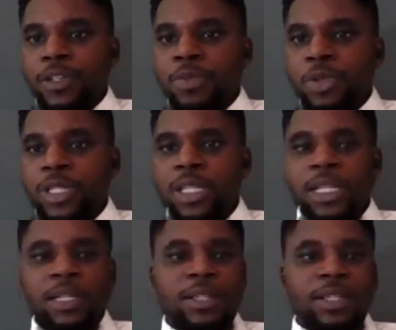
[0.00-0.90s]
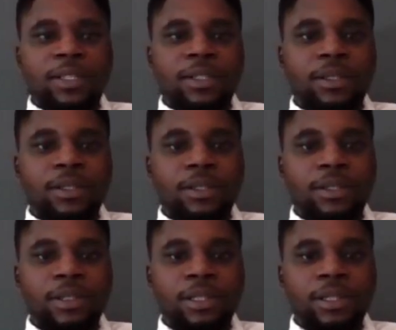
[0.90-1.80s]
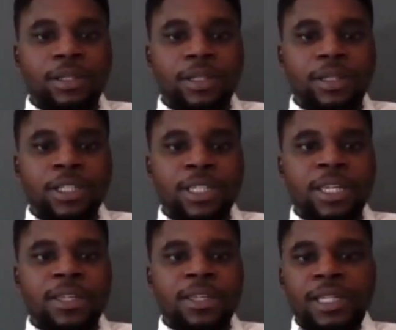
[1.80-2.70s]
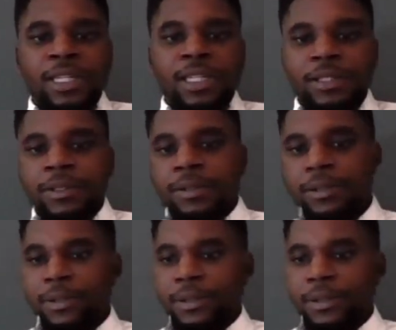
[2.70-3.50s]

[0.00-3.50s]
no one's posted anything. Can you see anything, Hillary?